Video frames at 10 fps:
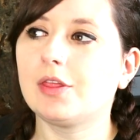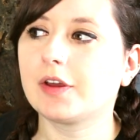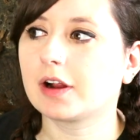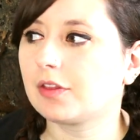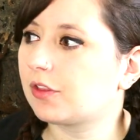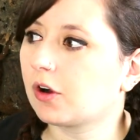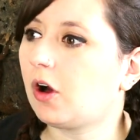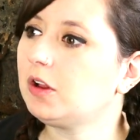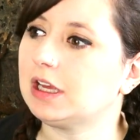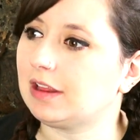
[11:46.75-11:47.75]
they're, they're
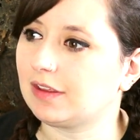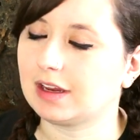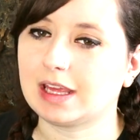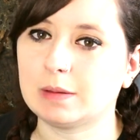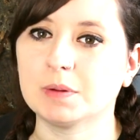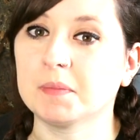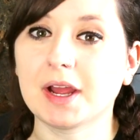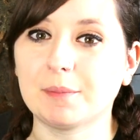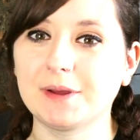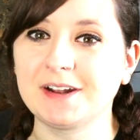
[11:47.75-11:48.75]
all easy to keep in
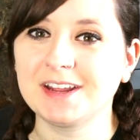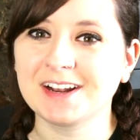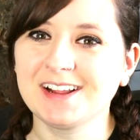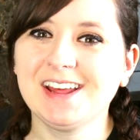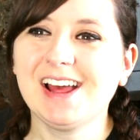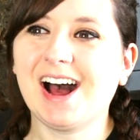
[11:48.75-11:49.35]
my opinion.